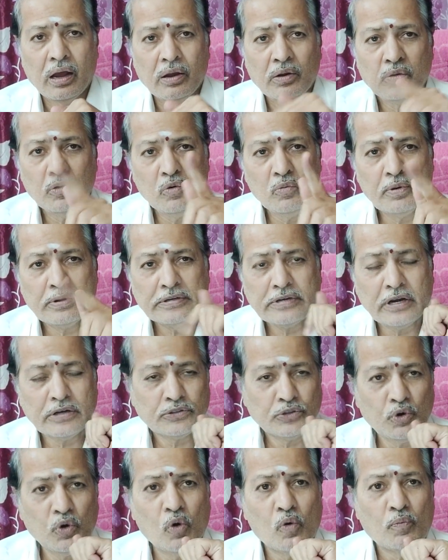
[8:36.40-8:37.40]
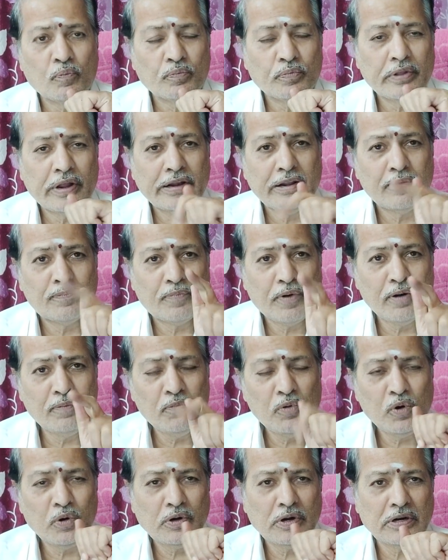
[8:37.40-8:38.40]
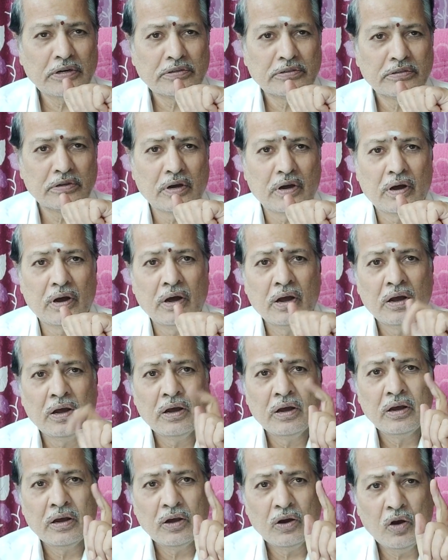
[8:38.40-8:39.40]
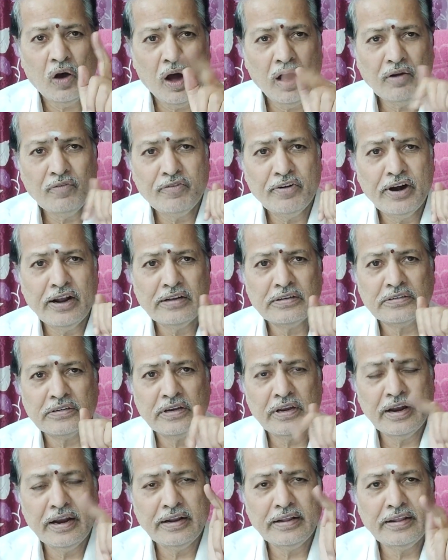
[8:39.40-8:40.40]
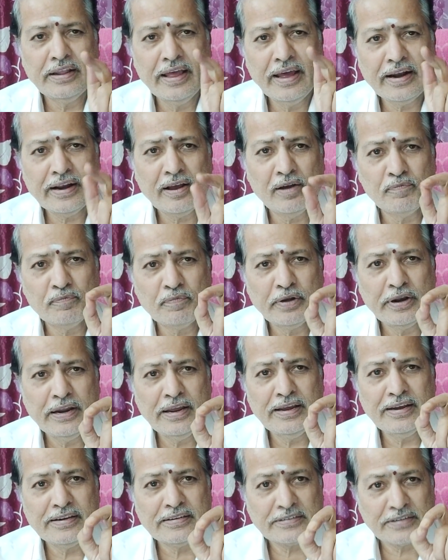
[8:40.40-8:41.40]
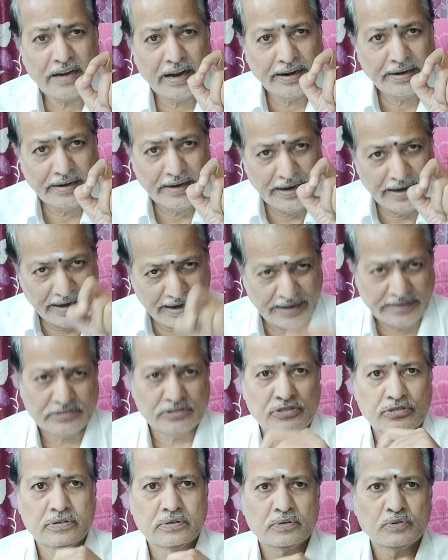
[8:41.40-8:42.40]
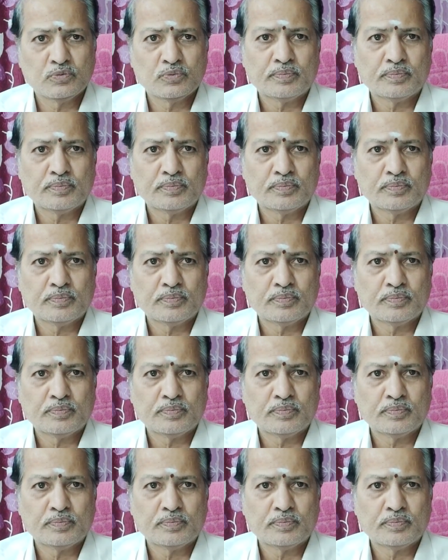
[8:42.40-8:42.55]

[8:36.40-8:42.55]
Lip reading: you must assume that the promoters' confidence in their company is slightly less.